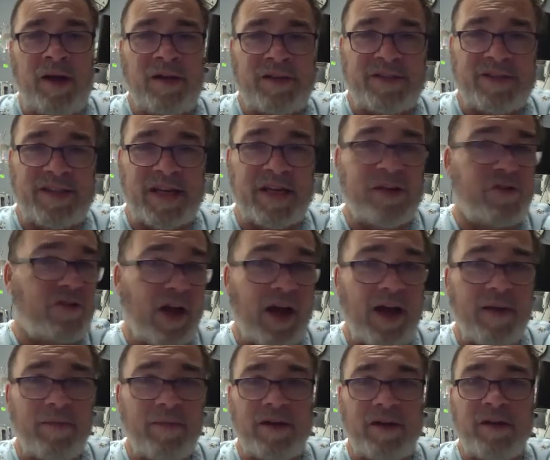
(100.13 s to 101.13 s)
take your
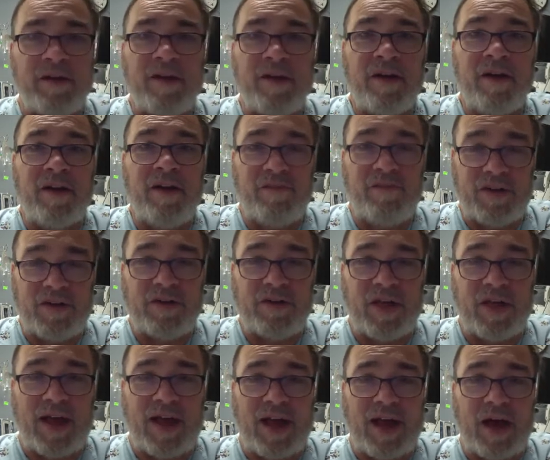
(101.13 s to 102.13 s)
time and figure
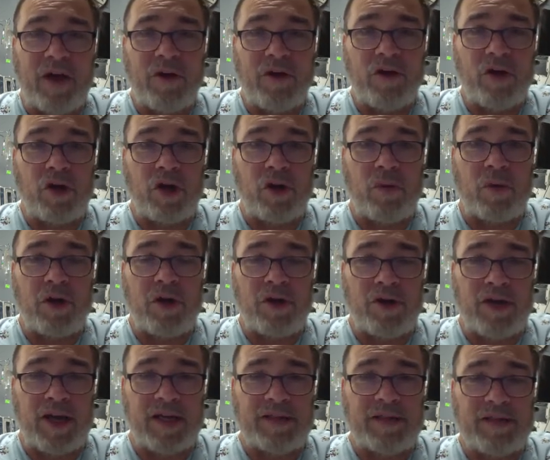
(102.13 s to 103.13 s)
that out. You're going to want your
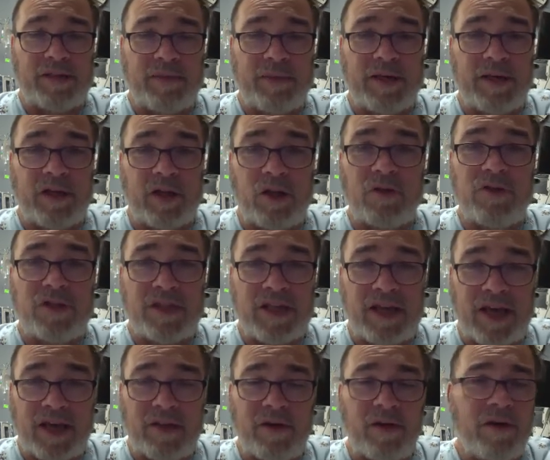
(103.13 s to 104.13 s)
desks to be close
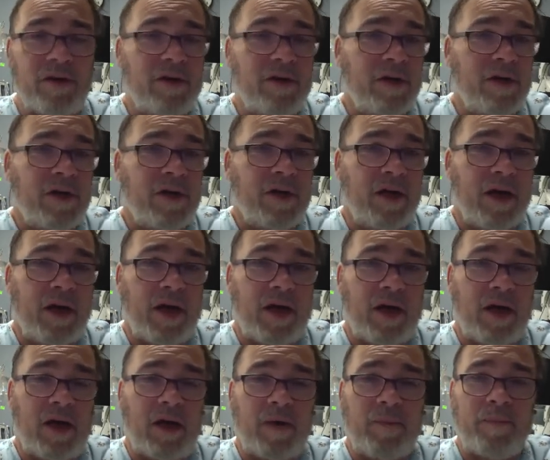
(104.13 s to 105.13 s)
together
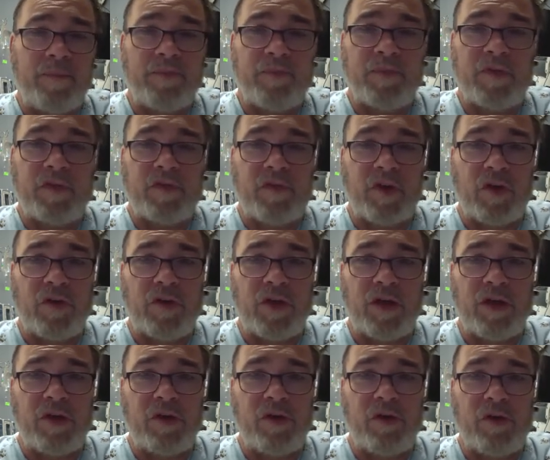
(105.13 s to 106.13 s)
so
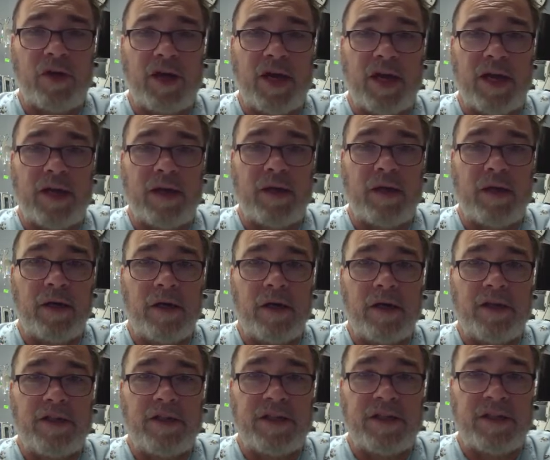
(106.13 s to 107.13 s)
that you can
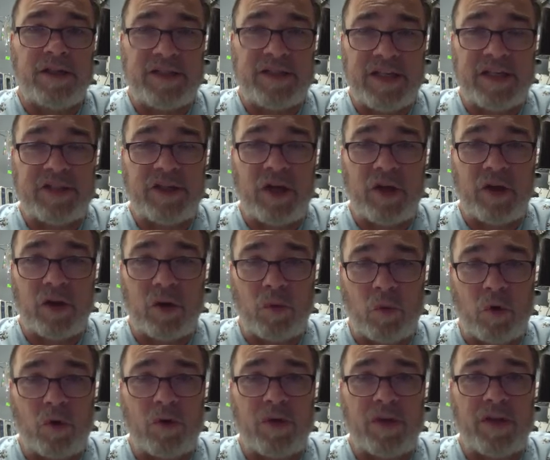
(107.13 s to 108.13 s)
see each other and
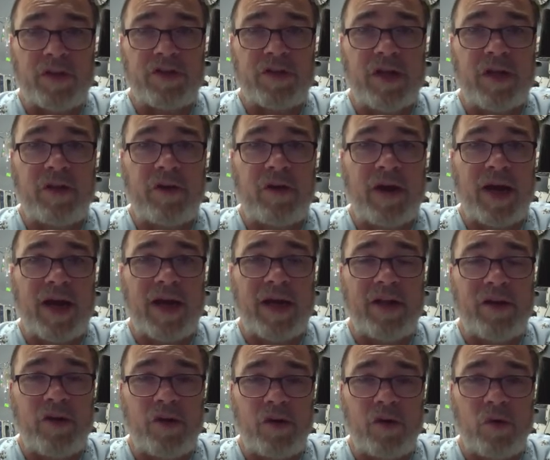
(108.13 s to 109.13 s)
work with each other.
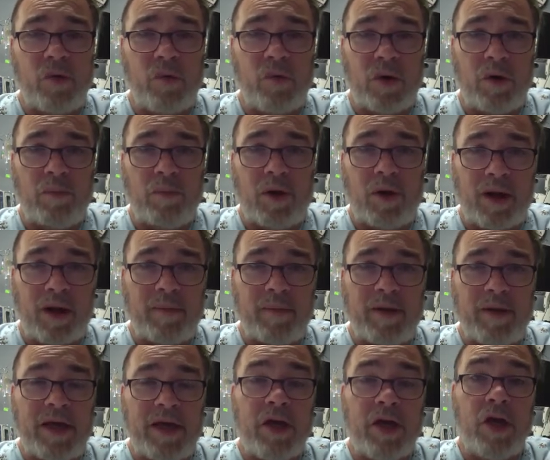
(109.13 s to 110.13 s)
And
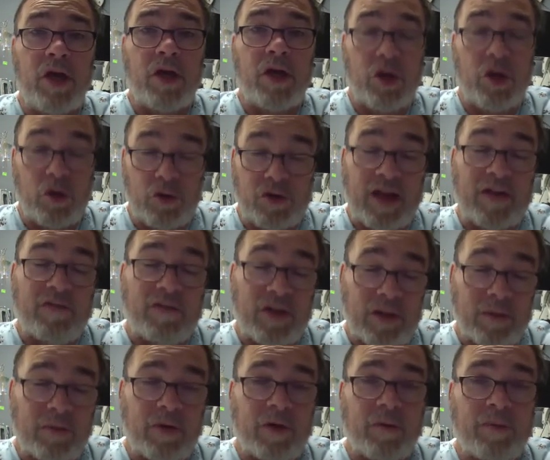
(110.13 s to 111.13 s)
you
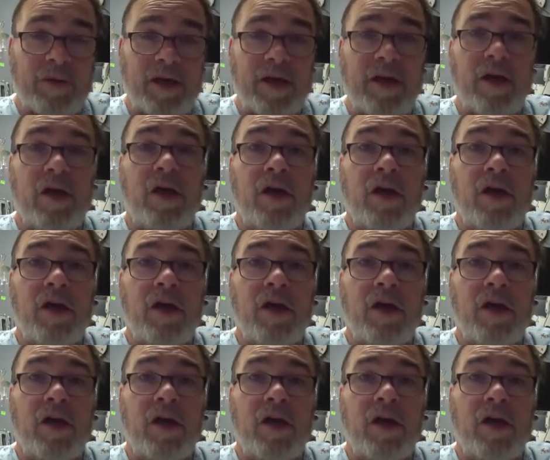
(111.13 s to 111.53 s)
definitely will be